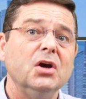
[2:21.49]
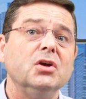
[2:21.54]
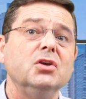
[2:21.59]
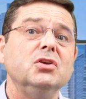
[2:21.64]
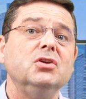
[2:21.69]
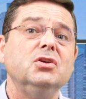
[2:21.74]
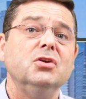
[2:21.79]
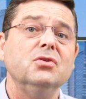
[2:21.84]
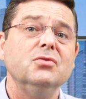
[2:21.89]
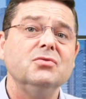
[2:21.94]

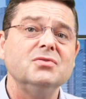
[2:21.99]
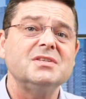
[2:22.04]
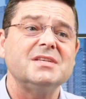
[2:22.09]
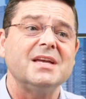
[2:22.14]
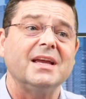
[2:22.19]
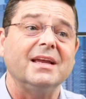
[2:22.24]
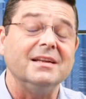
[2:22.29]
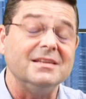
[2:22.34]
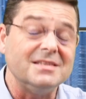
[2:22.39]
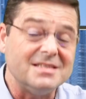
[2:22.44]

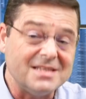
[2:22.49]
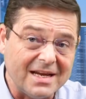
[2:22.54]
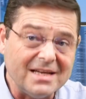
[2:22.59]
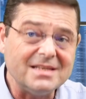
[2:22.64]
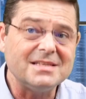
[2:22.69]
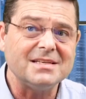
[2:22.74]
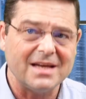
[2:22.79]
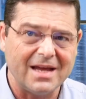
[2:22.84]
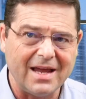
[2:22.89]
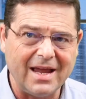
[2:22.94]
using
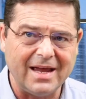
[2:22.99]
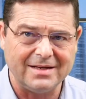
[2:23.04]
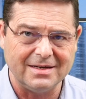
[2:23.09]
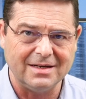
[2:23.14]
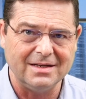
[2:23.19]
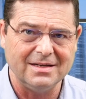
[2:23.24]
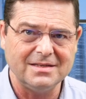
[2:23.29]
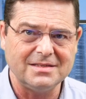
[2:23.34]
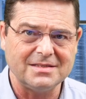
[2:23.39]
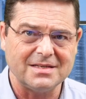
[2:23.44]
data
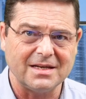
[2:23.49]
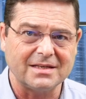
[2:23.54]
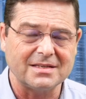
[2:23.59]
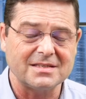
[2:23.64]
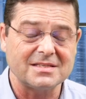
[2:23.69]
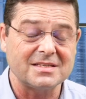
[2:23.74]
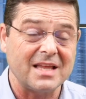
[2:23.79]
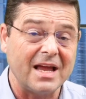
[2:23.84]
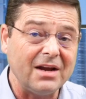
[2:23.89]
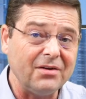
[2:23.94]

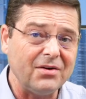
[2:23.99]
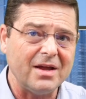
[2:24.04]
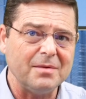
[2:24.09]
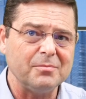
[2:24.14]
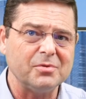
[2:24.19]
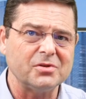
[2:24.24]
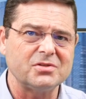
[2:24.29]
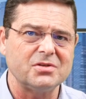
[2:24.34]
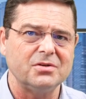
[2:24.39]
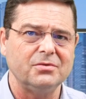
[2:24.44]
analytics, they're
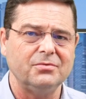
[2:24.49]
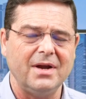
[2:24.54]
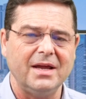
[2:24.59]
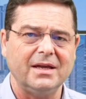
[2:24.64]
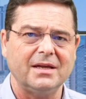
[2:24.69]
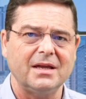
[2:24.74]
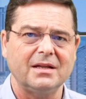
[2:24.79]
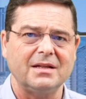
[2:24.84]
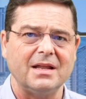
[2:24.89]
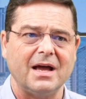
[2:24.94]
able to
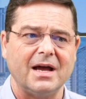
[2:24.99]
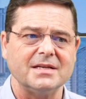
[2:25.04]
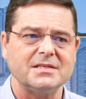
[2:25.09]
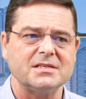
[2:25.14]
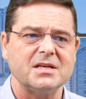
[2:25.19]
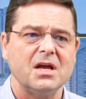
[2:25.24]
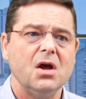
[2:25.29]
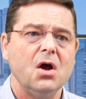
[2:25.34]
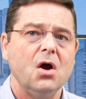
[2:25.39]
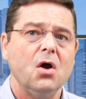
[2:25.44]

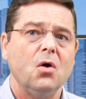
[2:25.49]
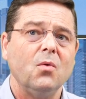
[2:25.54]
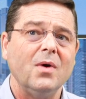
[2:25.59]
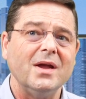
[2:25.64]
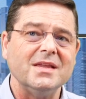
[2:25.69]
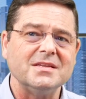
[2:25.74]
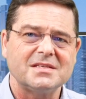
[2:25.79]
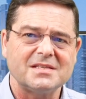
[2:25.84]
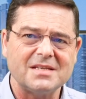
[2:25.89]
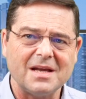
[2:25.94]
recognize
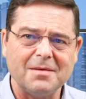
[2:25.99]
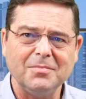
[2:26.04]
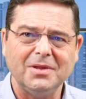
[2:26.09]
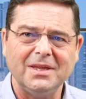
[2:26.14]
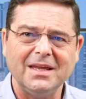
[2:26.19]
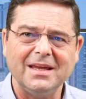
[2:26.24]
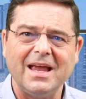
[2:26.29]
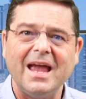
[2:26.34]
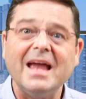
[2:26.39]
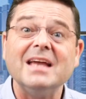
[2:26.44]
when
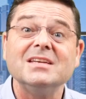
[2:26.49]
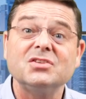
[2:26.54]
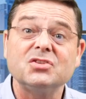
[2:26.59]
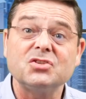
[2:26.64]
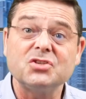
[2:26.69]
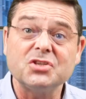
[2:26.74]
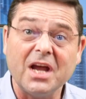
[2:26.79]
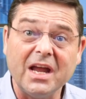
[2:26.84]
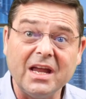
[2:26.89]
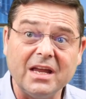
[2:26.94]
something has
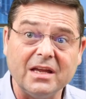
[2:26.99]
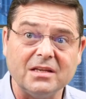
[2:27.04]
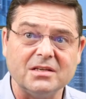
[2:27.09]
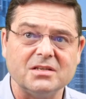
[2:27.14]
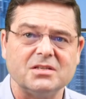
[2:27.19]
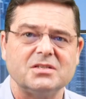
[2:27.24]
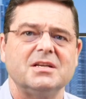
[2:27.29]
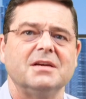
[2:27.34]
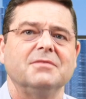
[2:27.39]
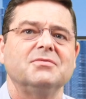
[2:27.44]

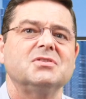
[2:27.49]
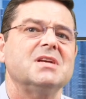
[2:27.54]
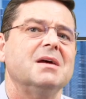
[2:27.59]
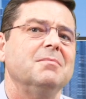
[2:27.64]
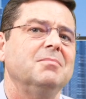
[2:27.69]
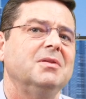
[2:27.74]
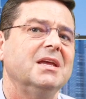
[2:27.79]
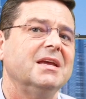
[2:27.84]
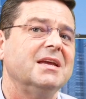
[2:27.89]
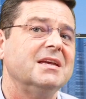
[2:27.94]
changed, if
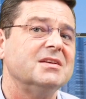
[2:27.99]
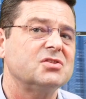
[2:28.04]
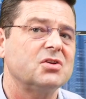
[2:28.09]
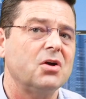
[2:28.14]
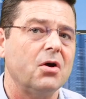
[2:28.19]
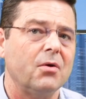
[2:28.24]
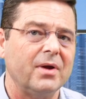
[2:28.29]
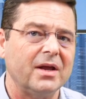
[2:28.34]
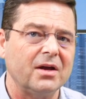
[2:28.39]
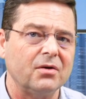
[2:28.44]
something is
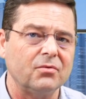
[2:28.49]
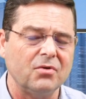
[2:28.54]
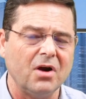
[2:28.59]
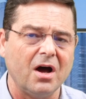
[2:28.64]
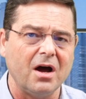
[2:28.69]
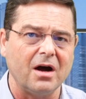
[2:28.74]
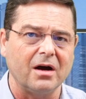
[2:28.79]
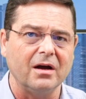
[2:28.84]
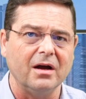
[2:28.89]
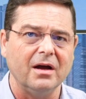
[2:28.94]
going
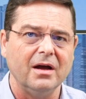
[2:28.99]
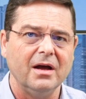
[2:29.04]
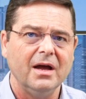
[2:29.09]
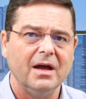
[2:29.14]
wrong,